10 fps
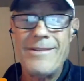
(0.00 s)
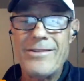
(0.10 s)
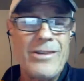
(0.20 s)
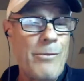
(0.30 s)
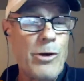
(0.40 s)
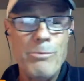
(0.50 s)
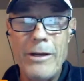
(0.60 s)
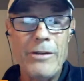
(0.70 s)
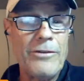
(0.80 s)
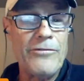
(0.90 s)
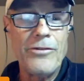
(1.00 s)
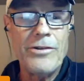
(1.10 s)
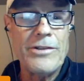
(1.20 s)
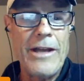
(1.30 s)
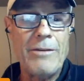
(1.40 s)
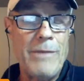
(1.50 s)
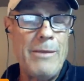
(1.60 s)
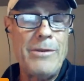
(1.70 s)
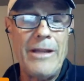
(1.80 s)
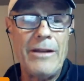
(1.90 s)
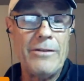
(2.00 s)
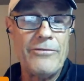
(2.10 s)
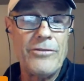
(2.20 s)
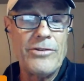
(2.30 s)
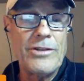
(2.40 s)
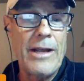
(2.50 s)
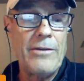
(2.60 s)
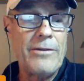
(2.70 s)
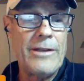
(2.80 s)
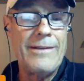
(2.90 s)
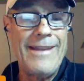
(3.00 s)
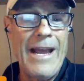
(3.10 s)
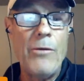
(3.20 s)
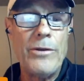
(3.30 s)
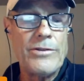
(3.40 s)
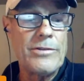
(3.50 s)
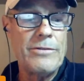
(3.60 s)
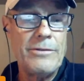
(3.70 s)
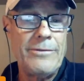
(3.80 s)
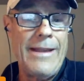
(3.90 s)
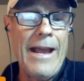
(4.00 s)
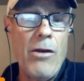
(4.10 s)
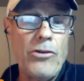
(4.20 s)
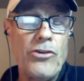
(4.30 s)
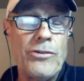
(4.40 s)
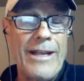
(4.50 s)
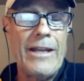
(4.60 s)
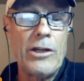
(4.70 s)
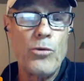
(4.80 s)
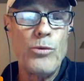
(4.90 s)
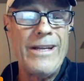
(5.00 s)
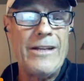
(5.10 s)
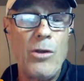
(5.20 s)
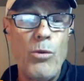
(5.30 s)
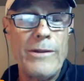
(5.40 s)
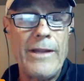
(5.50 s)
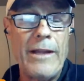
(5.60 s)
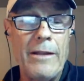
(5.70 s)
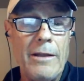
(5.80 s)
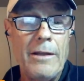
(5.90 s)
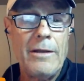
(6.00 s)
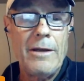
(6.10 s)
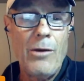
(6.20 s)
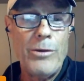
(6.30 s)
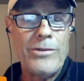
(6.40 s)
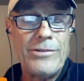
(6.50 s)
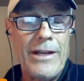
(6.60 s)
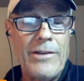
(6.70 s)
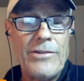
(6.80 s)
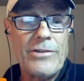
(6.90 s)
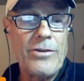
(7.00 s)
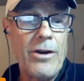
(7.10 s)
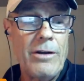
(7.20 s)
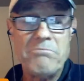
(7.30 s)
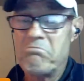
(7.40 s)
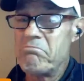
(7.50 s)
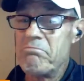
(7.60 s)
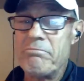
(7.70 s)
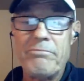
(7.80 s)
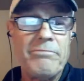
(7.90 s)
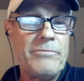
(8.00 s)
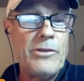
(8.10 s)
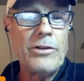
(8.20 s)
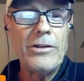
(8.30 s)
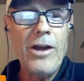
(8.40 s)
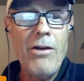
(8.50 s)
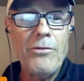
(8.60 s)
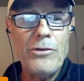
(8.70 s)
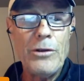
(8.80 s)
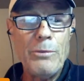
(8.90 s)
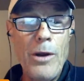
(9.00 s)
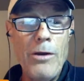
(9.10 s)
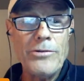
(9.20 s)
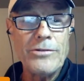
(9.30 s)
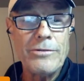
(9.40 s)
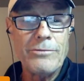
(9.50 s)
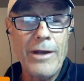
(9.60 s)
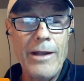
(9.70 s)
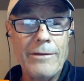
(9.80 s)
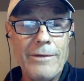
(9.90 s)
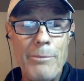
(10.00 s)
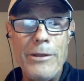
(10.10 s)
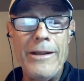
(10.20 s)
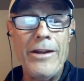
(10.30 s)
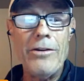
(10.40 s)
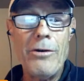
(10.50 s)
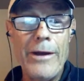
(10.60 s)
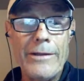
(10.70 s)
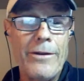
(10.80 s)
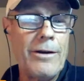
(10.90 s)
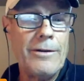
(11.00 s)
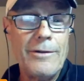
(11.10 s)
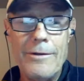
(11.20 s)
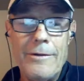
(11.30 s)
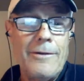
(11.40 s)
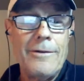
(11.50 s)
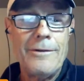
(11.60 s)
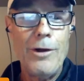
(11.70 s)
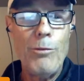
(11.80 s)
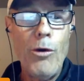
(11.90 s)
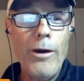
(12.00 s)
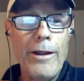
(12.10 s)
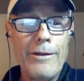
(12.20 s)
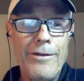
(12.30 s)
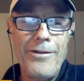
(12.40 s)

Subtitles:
somewhere middle of the first set or maybe the end of the first set that now you're getting a read on what their tendencies are. You can poach, right? And be the hero out there. Oh boy.